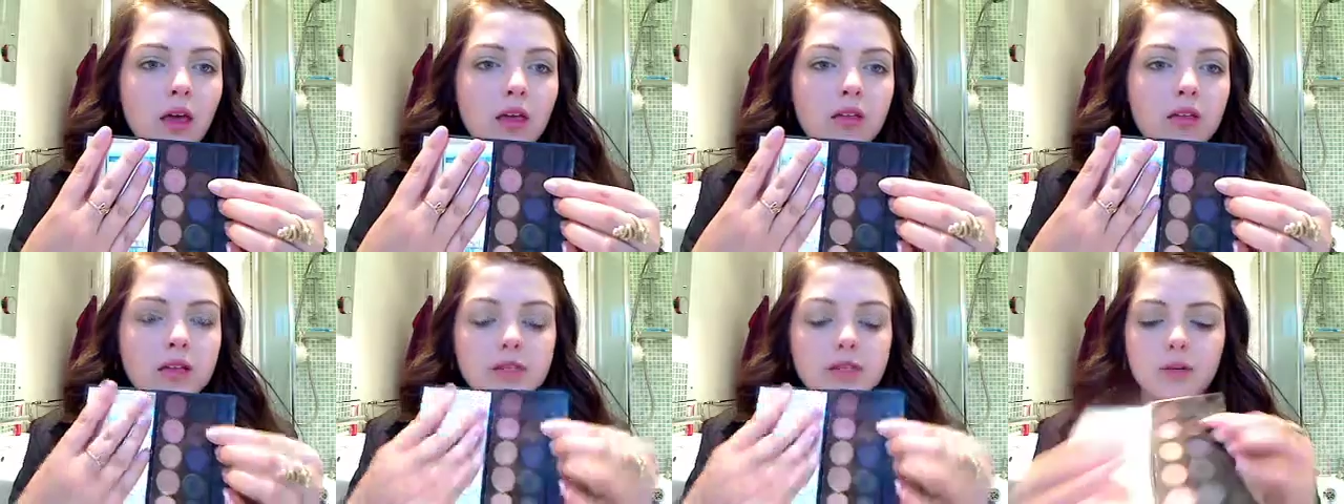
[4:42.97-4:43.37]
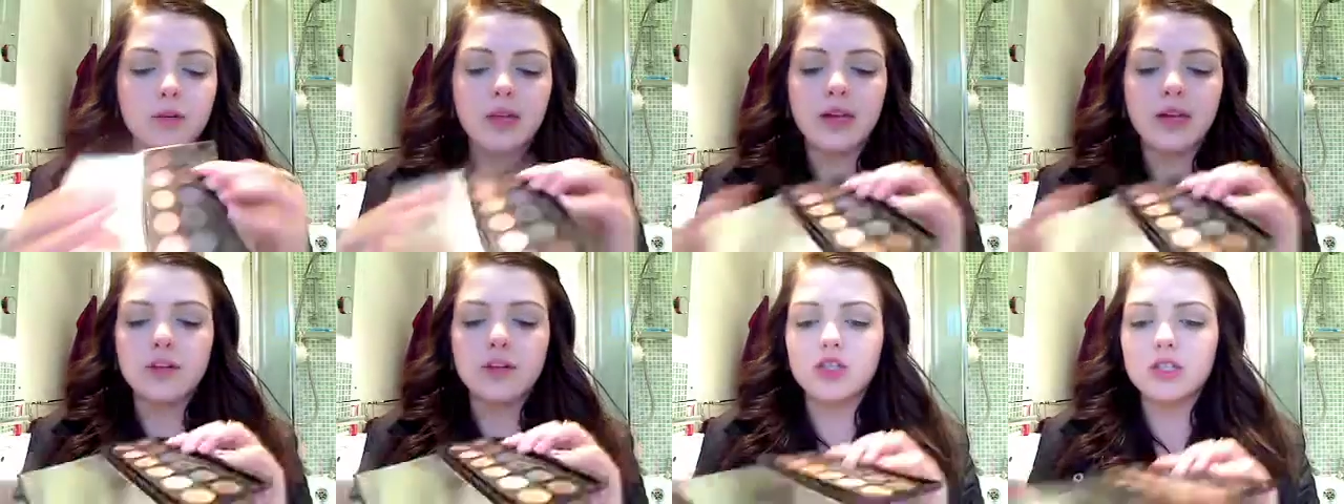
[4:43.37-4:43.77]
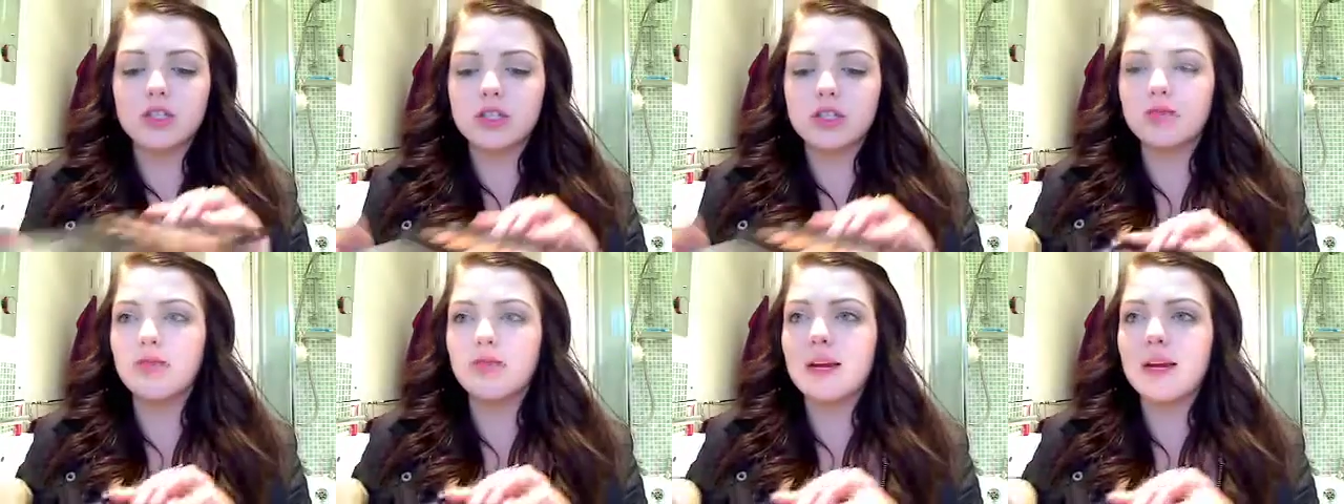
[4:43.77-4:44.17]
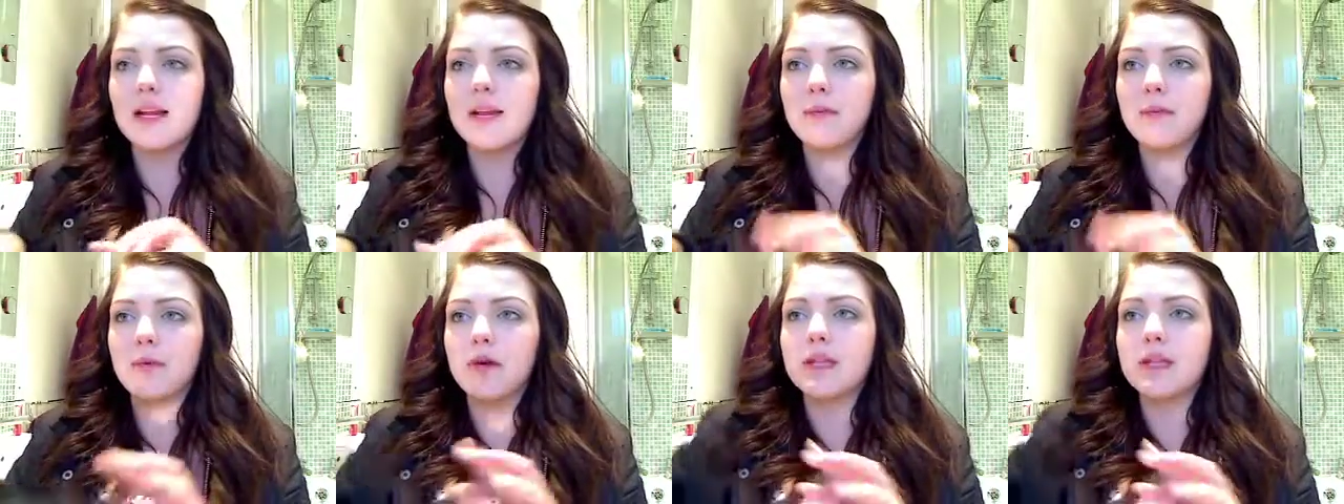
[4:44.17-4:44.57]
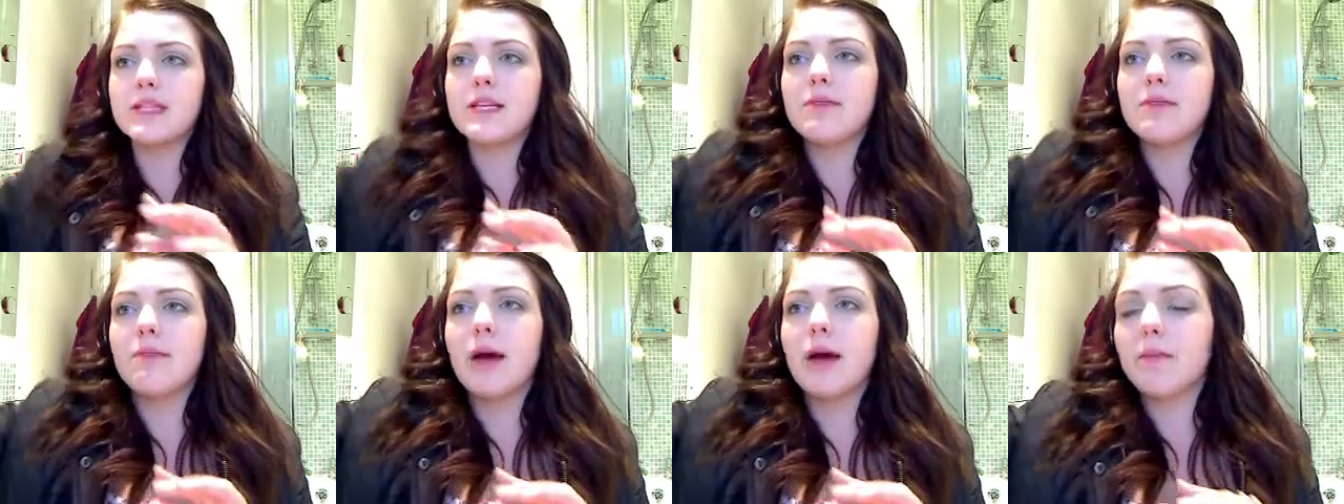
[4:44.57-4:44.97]
This one here, it's just a really pretty
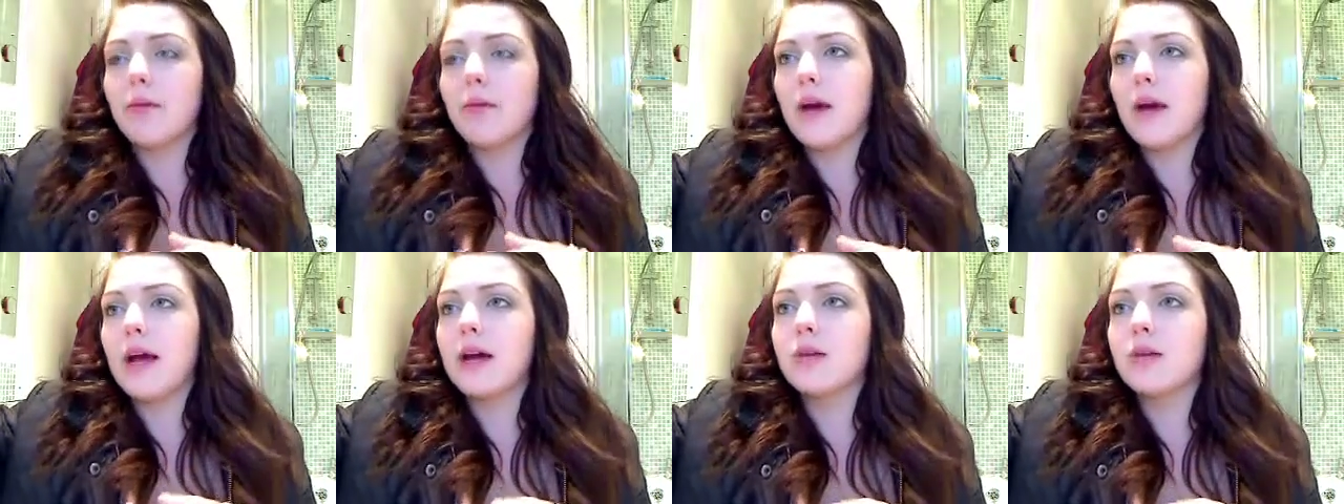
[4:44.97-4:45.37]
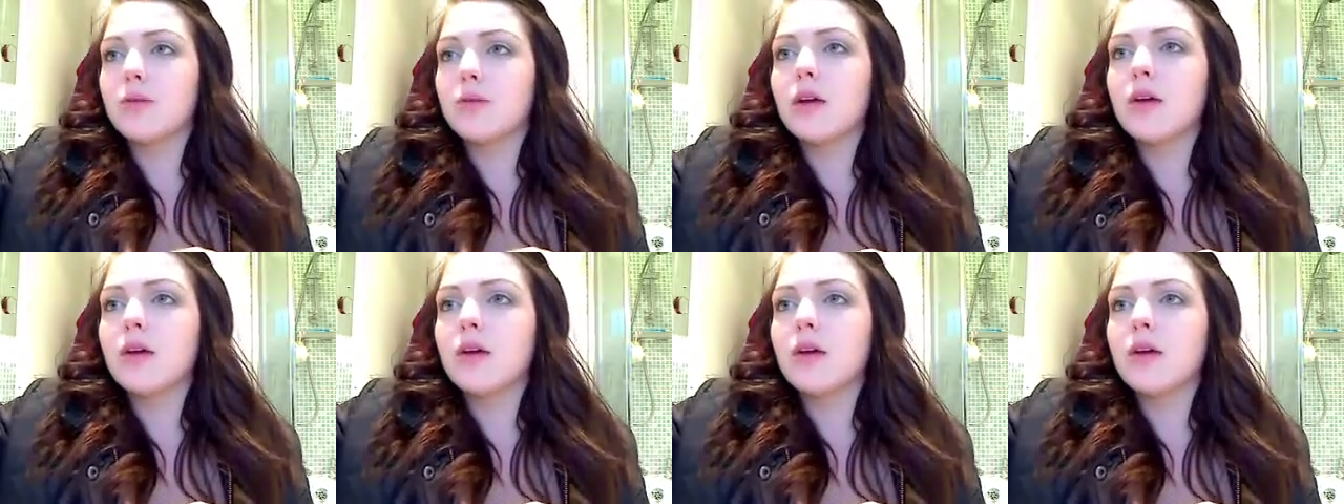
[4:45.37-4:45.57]
matte brown.